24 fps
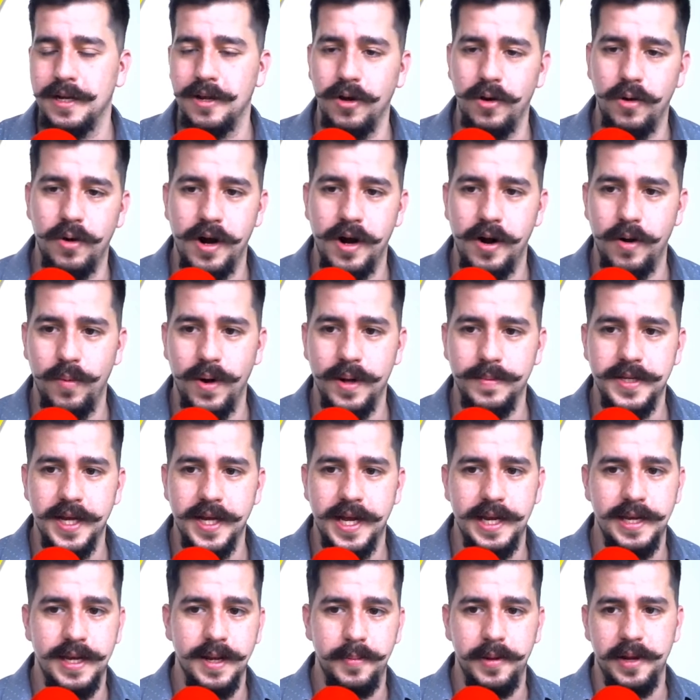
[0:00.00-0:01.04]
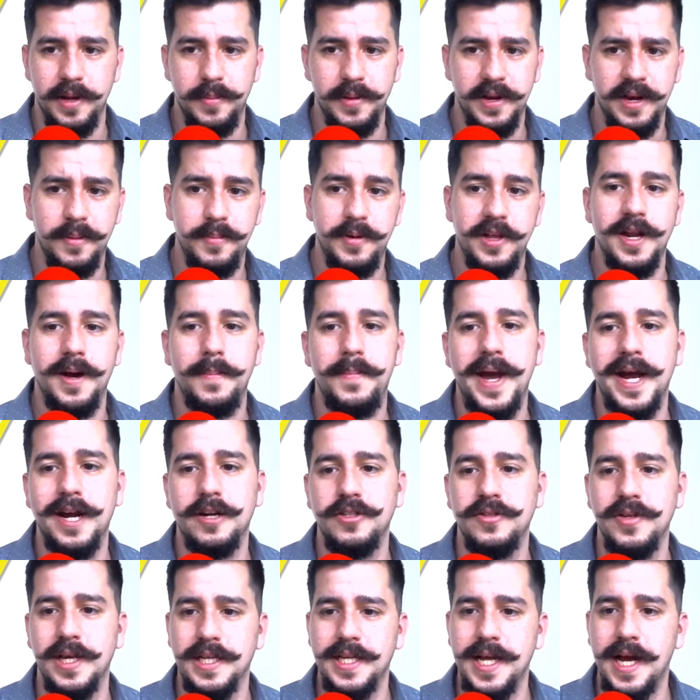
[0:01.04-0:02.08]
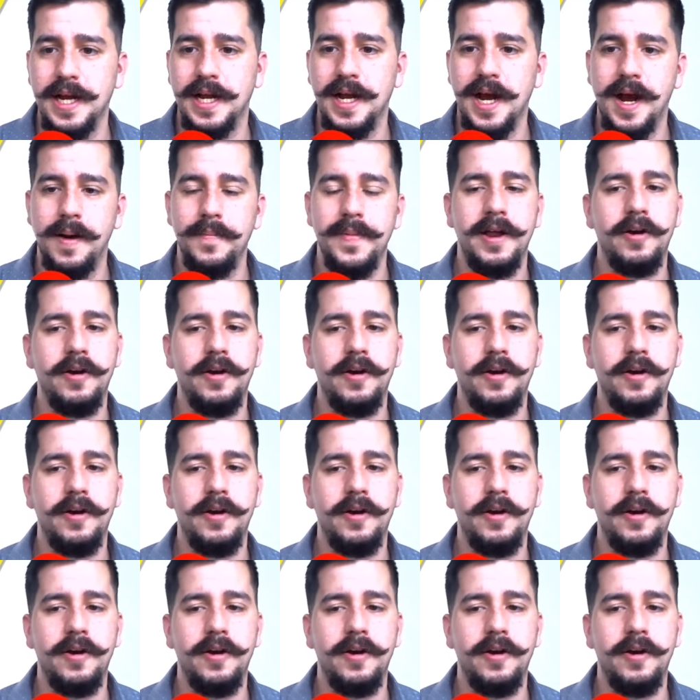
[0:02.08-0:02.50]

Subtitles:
Go to our website at www.packerselect.com.